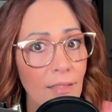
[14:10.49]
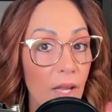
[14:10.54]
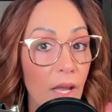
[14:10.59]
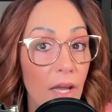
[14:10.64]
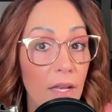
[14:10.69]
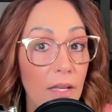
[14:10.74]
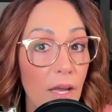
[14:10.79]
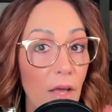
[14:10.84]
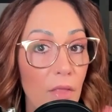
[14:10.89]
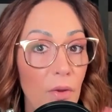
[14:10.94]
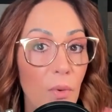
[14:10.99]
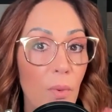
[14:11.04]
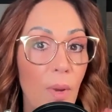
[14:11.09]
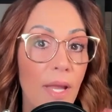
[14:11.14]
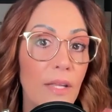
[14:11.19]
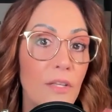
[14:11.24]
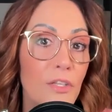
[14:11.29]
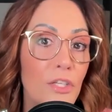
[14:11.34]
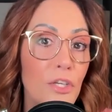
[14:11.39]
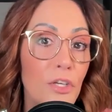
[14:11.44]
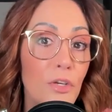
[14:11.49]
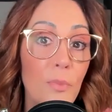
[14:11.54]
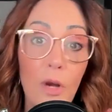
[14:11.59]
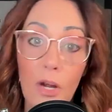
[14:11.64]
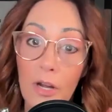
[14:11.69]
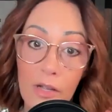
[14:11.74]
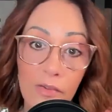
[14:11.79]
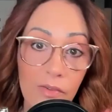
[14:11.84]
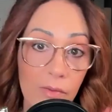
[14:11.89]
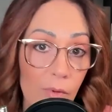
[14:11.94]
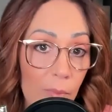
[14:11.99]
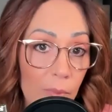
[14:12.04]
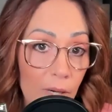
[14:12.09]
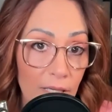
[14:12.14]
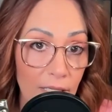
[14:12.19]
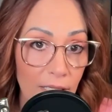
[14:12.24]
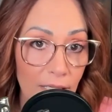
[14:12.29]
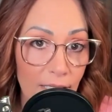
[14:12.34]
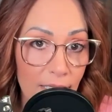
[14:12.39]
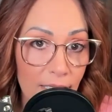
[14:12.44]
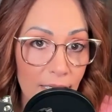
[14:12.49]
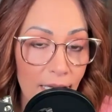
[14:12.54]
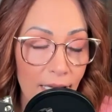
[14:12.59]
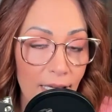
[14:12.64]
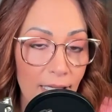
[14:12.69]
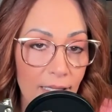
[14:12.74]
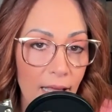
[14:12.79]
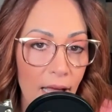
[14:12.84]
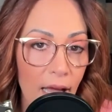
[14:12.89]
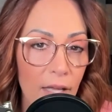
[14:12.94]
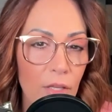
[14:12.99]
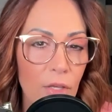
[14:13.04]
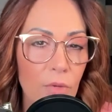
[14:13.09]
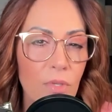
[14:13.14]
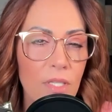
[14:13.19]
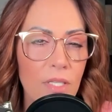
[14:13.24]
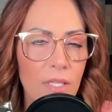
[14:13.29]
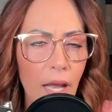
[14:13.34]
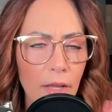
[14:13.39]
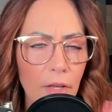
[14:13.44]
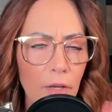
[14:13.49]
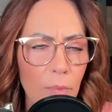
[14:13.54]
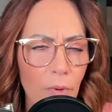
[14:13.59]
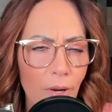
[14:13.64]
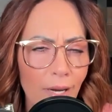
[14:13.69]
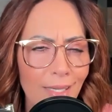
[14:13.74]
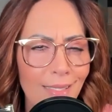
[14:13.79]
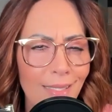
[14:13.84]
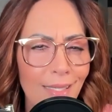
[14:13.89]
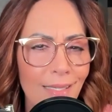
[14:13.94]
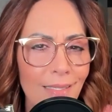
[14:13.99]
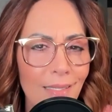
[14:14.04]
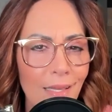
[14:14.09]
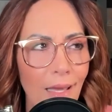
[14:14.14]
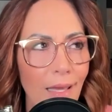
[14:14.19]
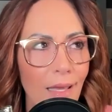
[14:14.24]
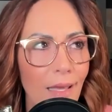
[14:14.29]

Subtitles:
Another way to market from abundance is that you set your prices